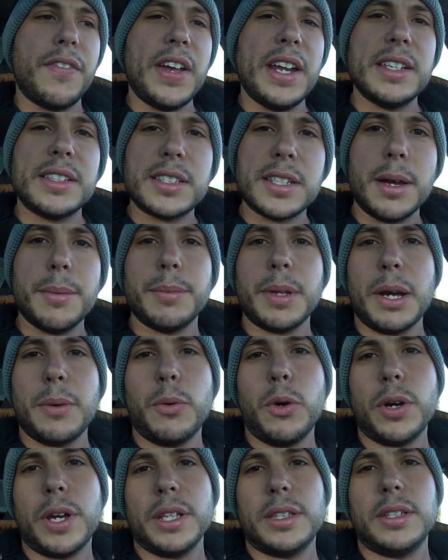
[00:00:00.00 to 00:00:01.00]
And it's something that
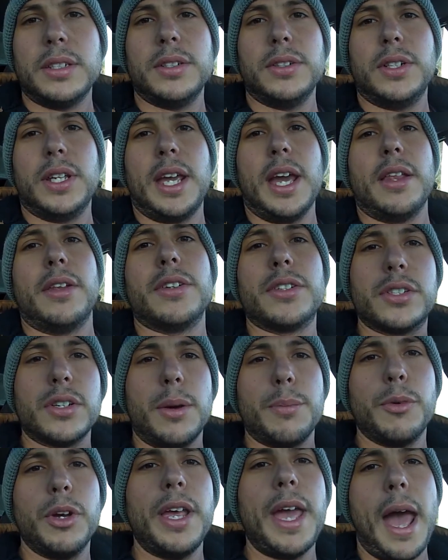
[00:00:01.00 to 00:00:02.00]
we'll get to do together. So
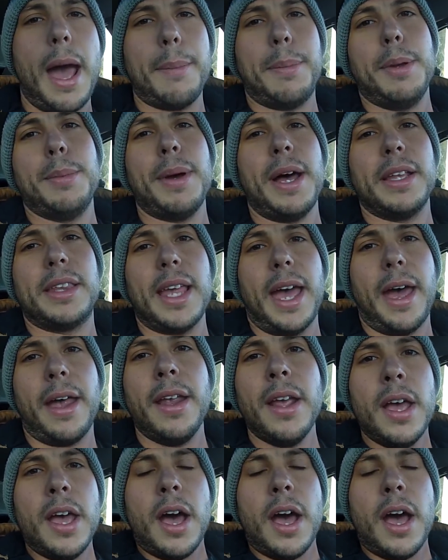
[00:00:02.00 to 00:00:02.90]
I'm really happy about that.